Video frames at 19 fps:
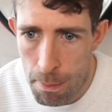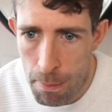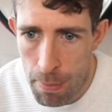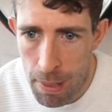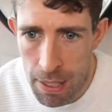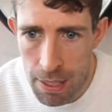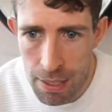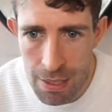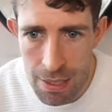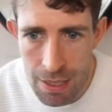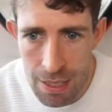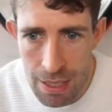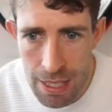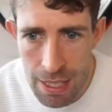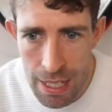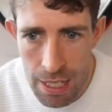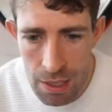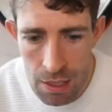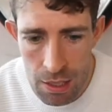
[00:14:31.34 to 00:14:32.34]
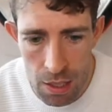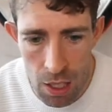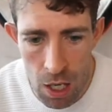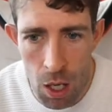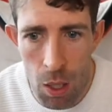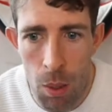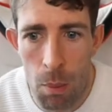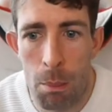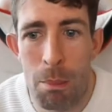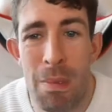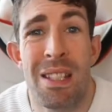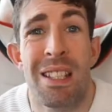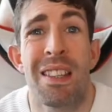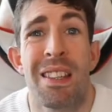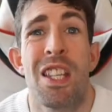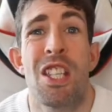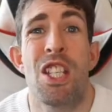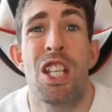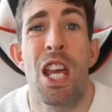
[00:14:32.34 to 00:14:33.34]
paste that. Oh, missing
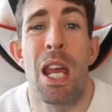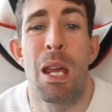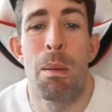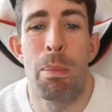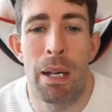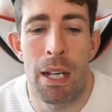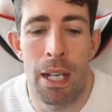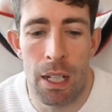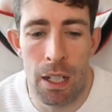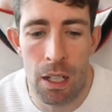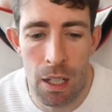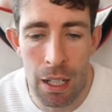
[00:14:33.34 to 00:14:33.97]
the JPEG.